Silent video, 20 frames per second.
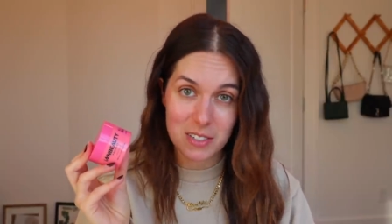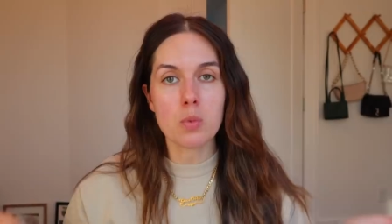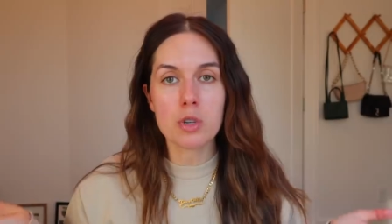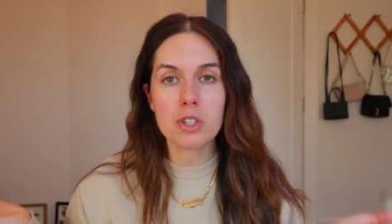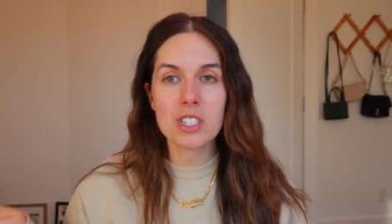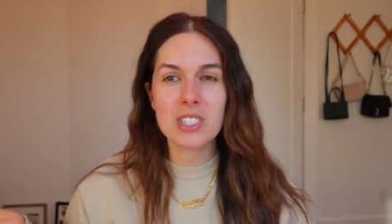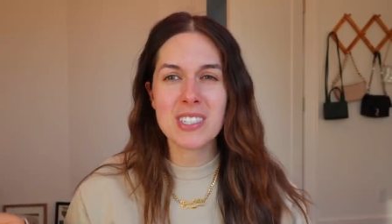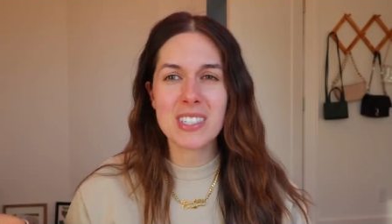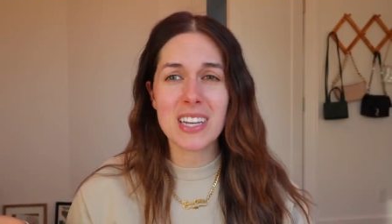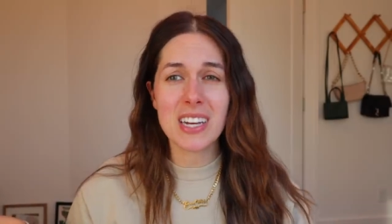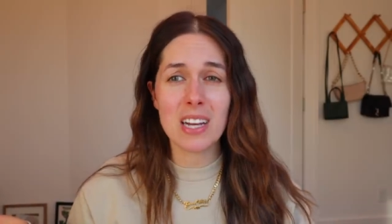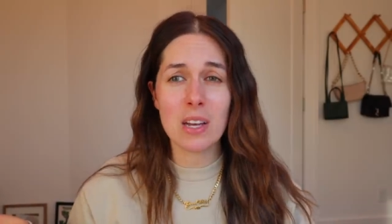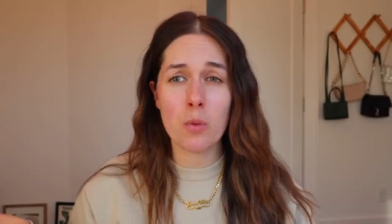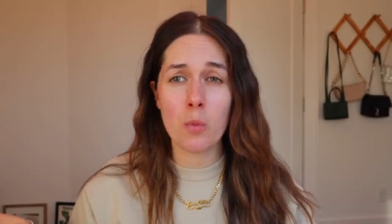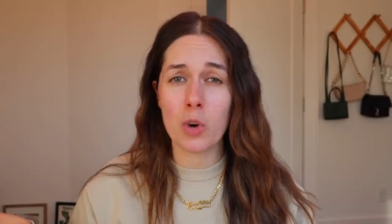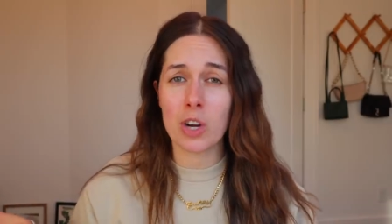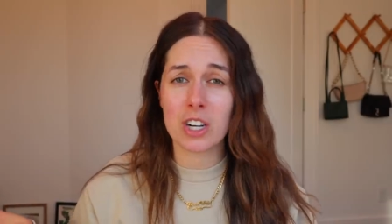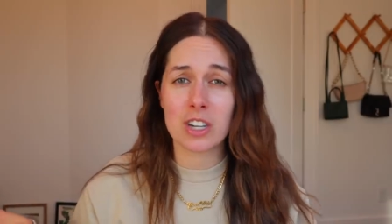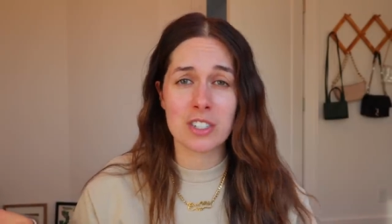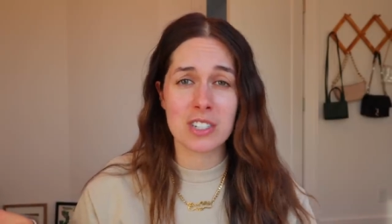We're just getting
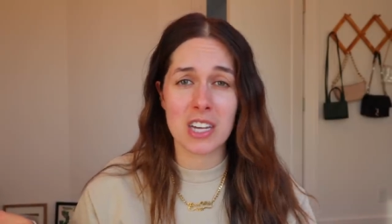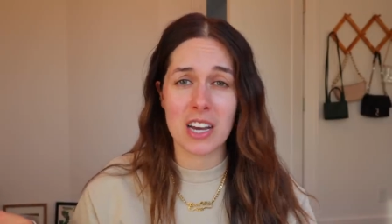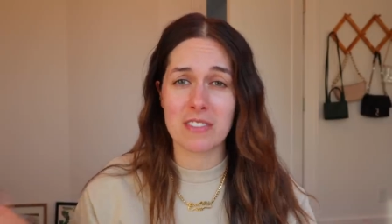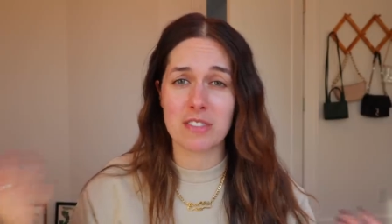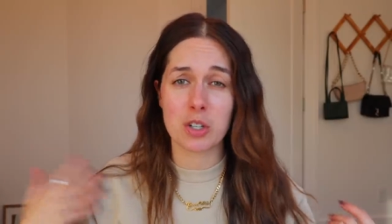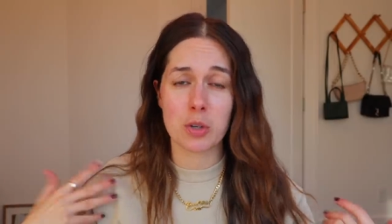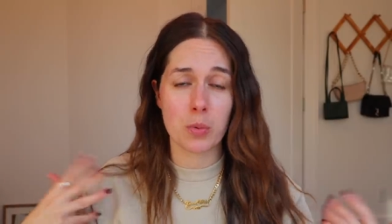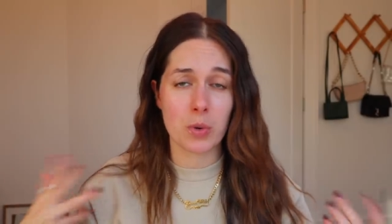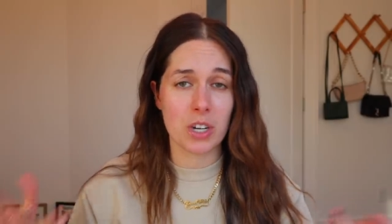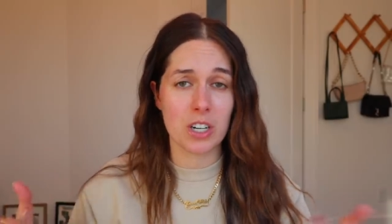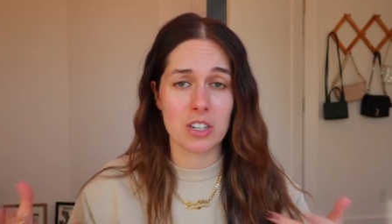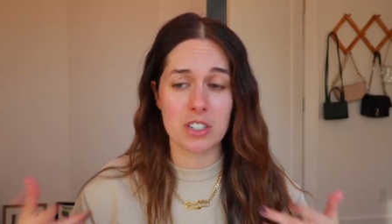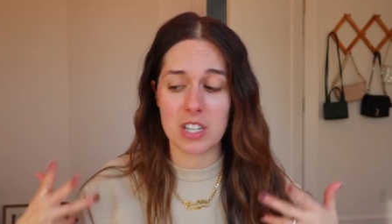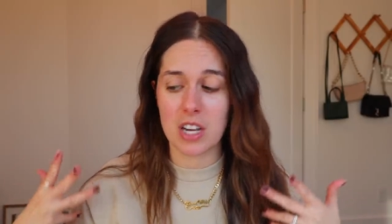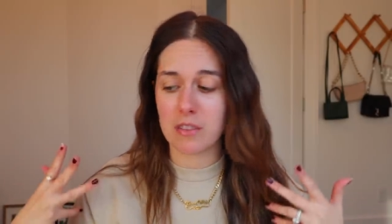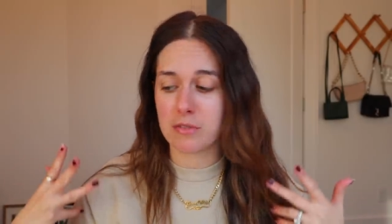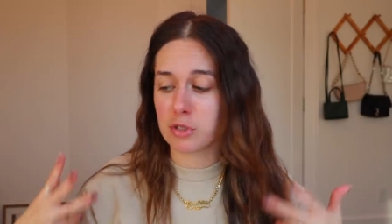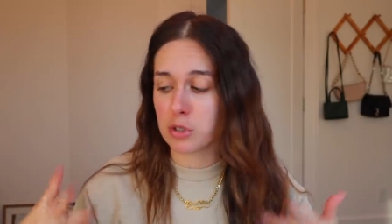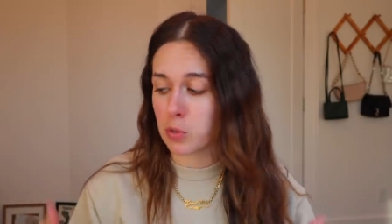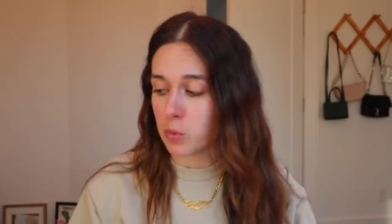winners after winners
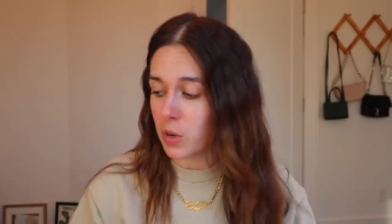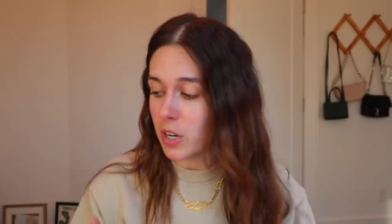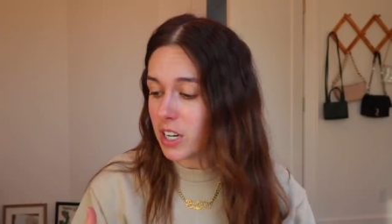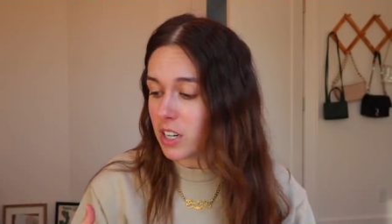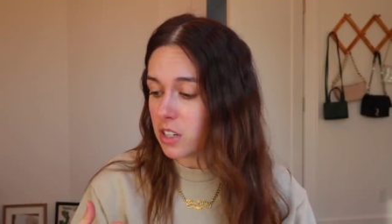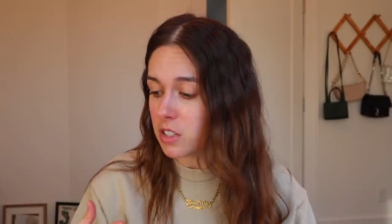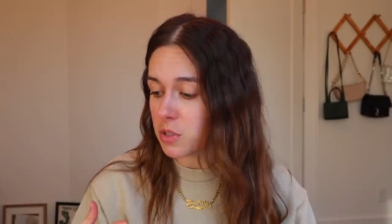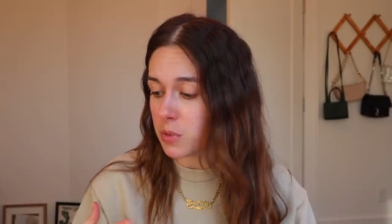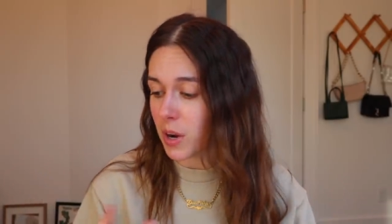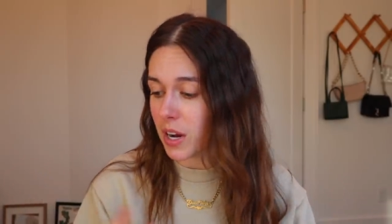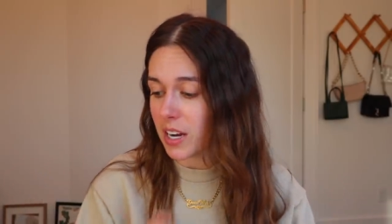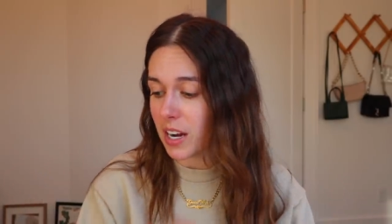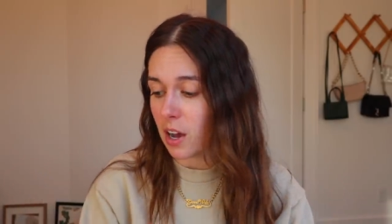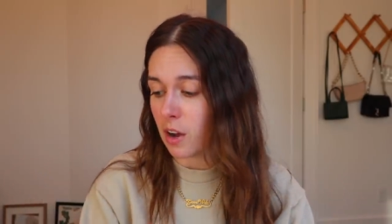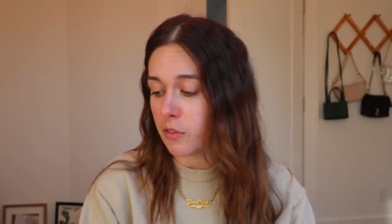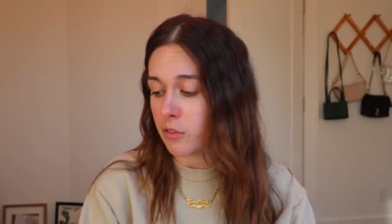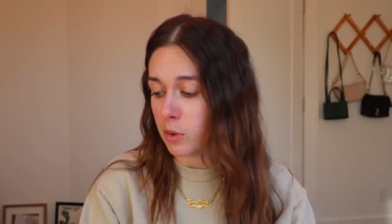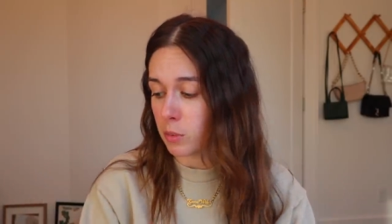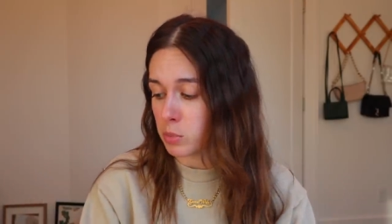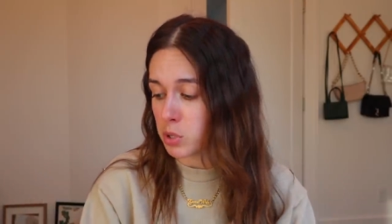after winners right
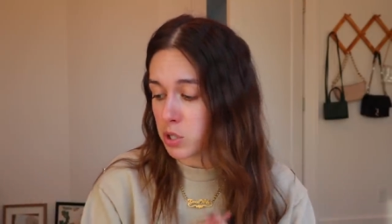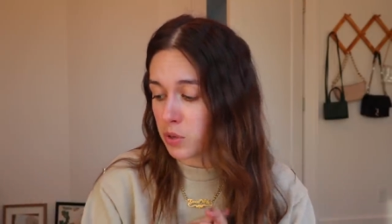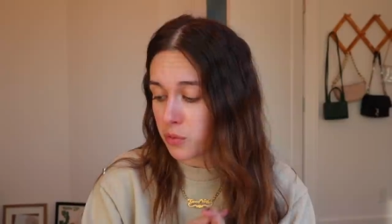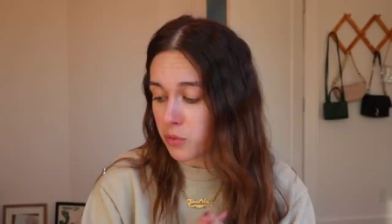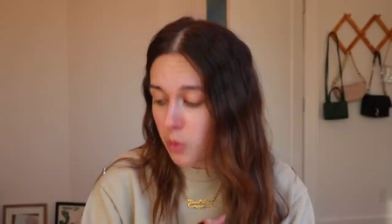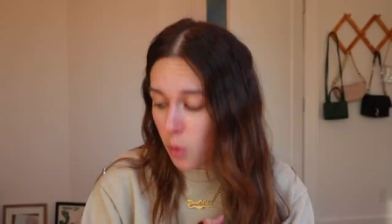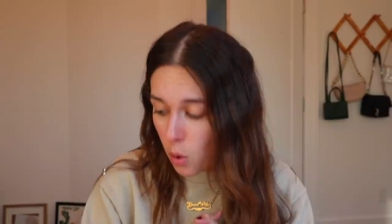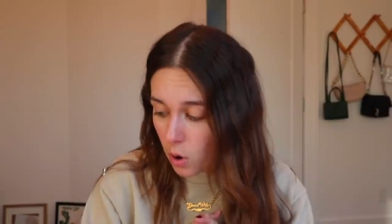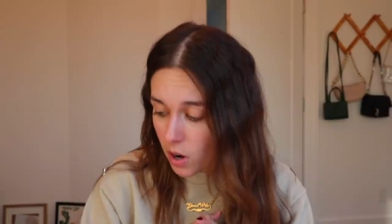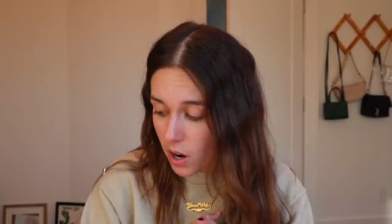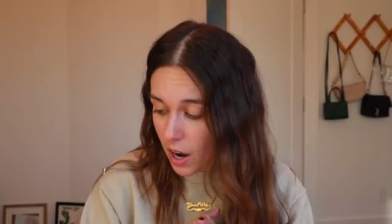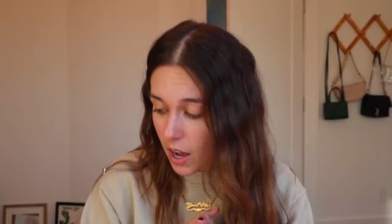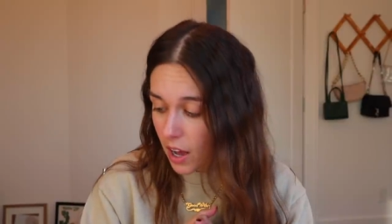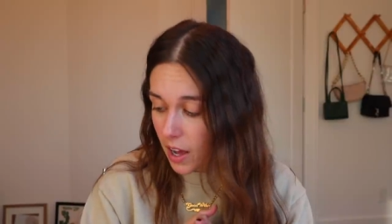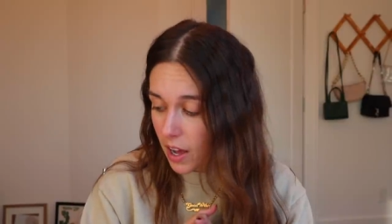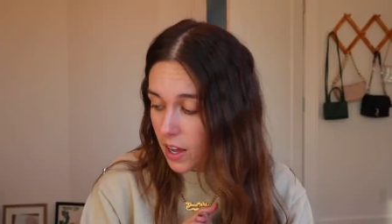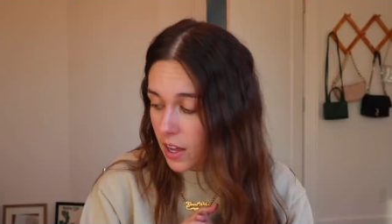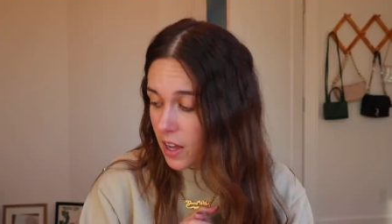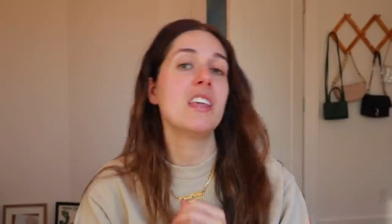now from Sephora.